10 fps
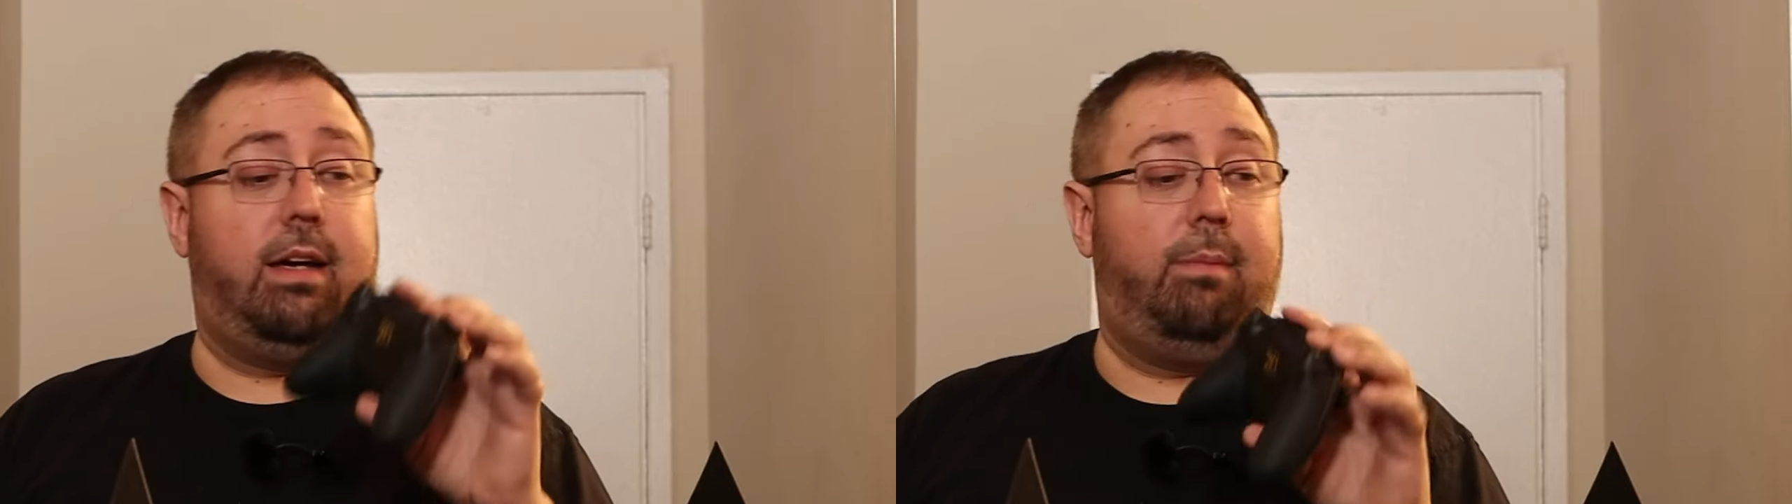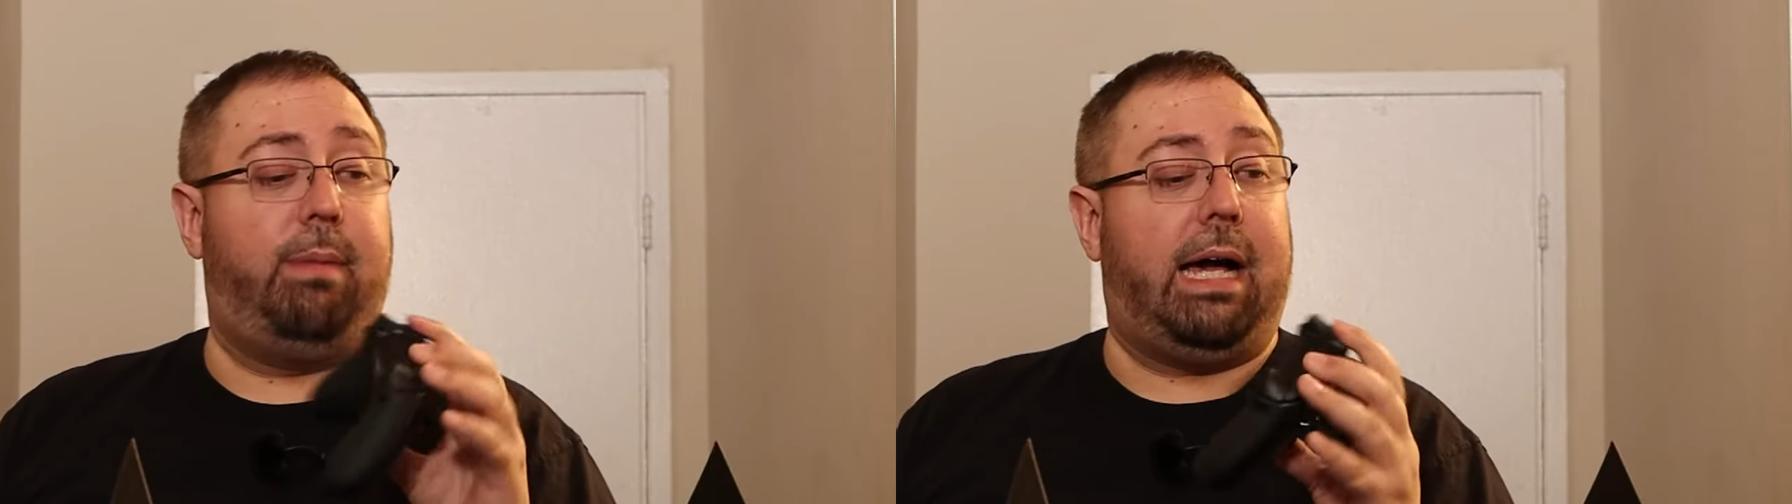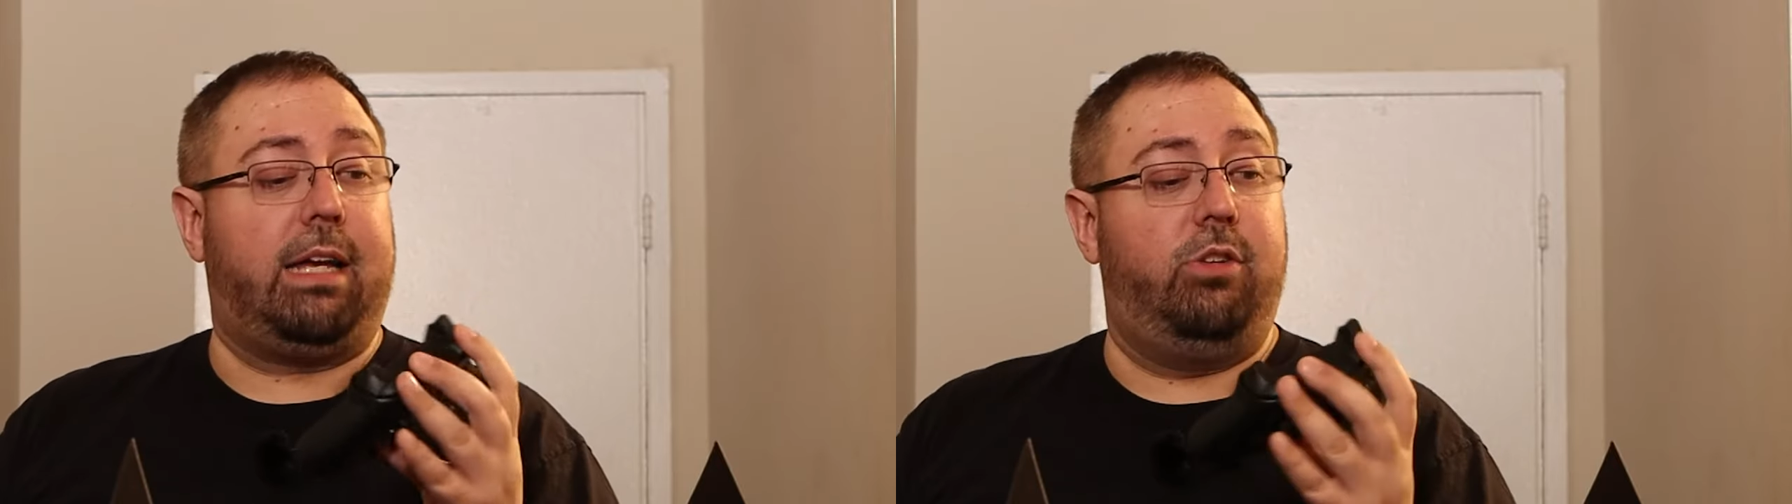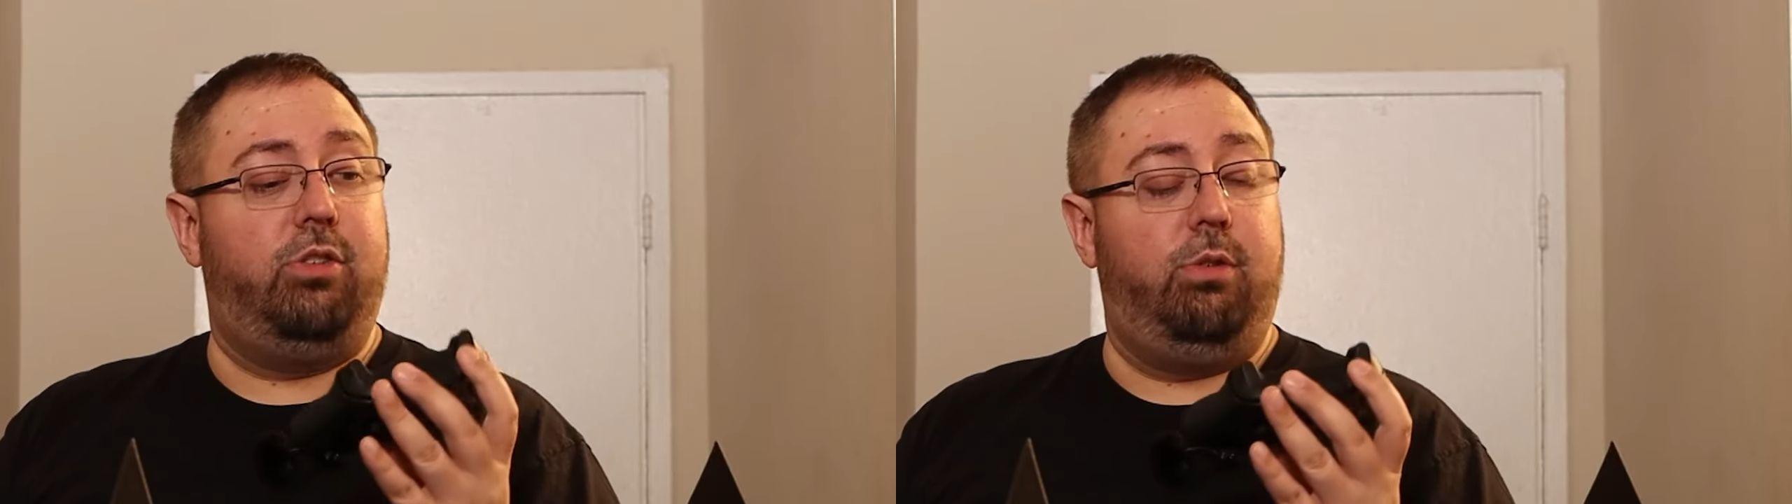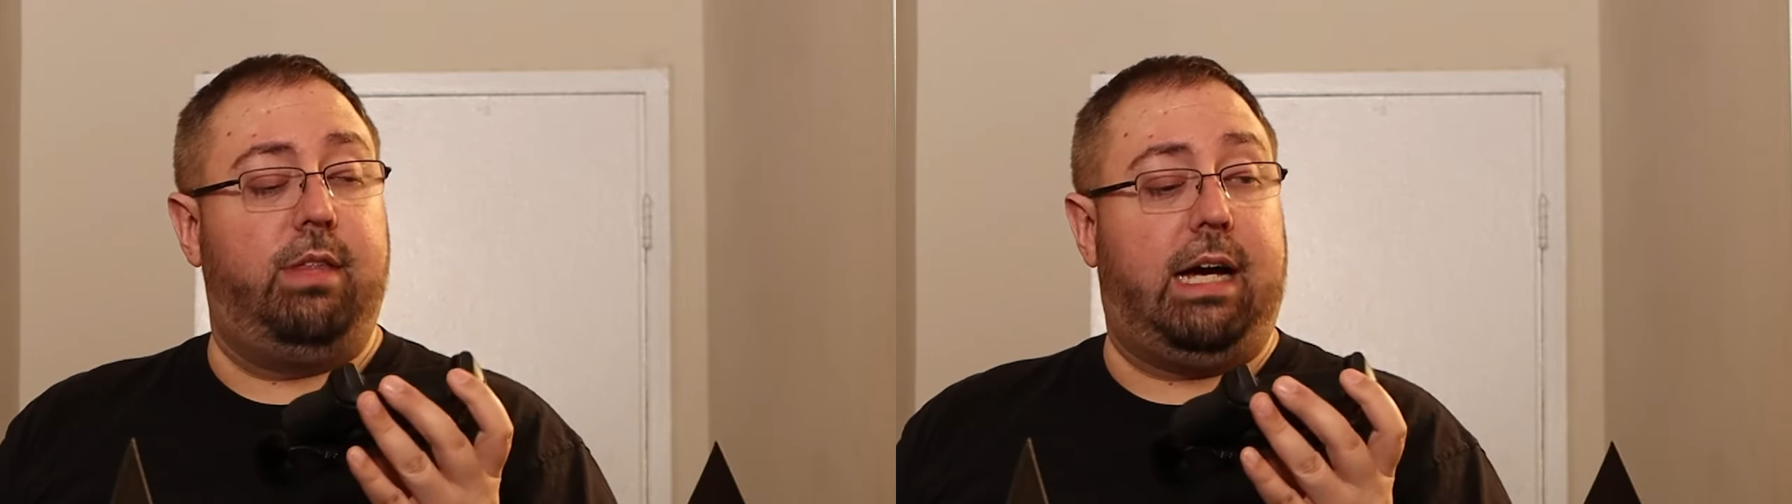uh, back in
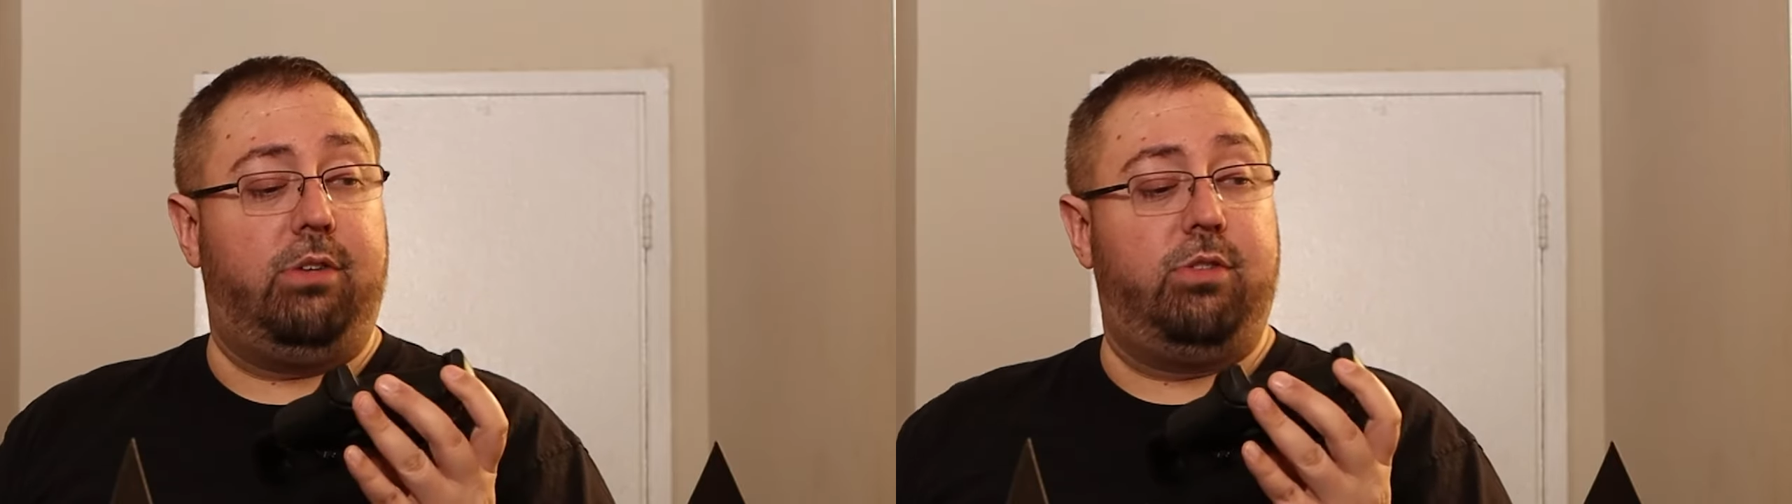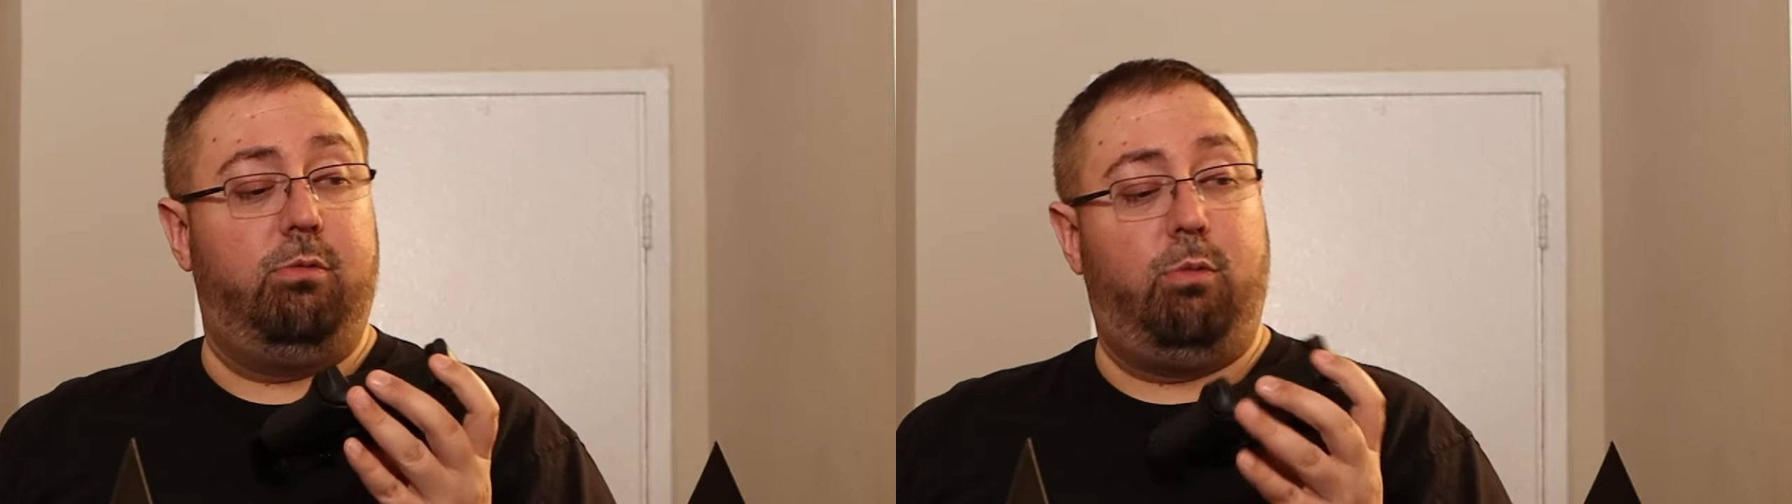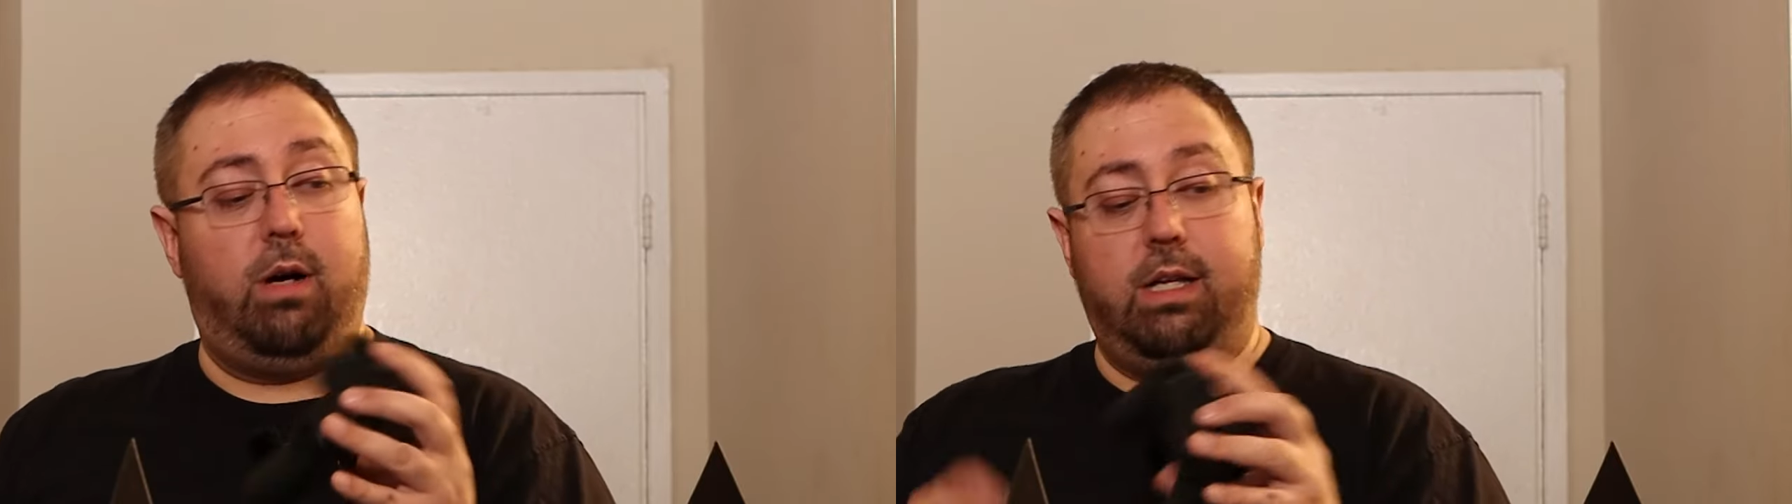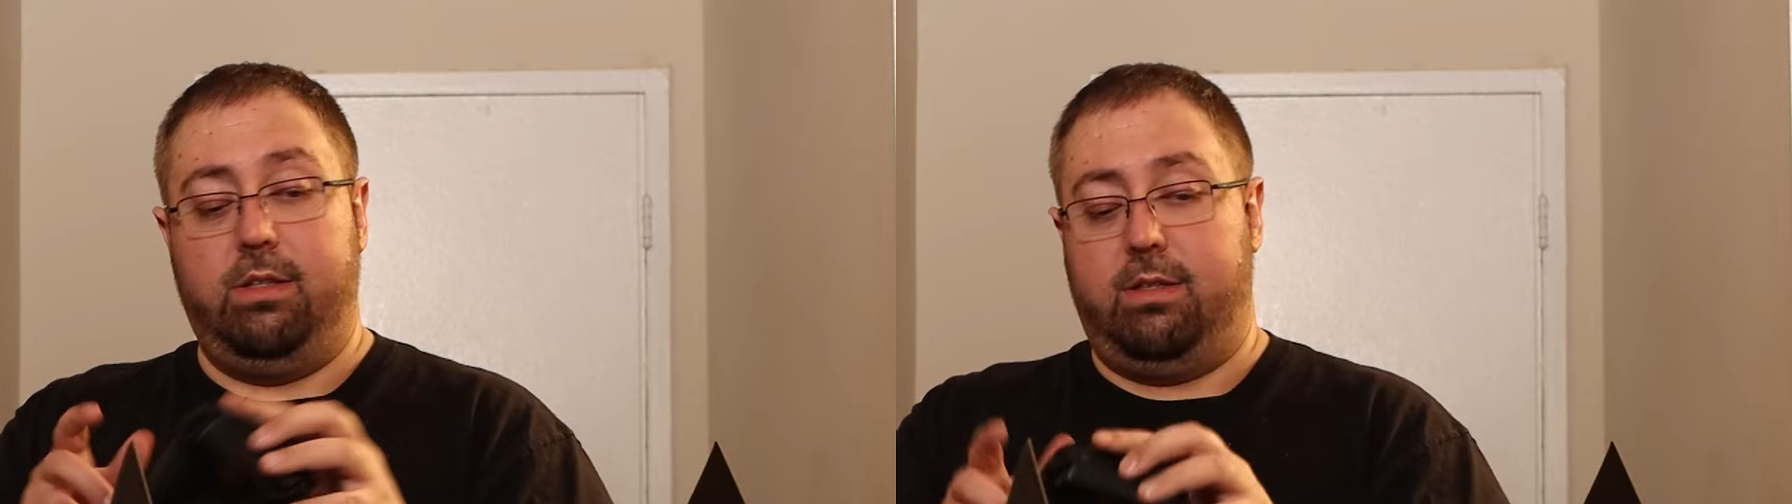two thousand one,